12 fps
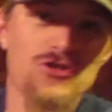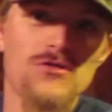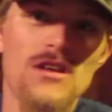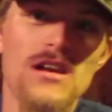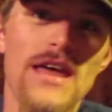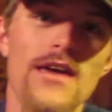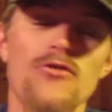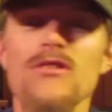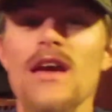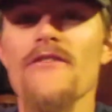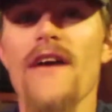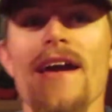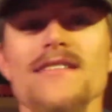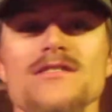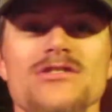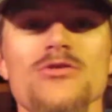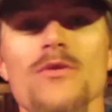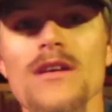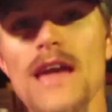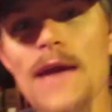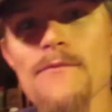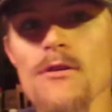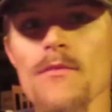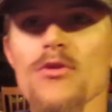to the lake, you have access to a
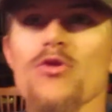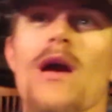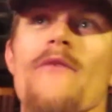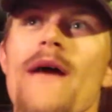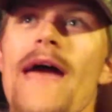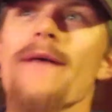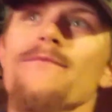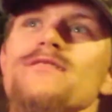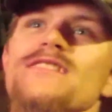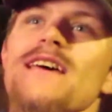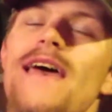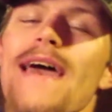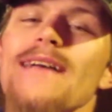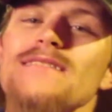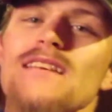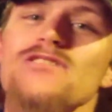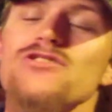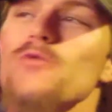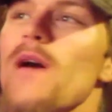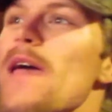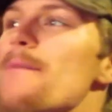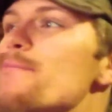game room, and you have access to a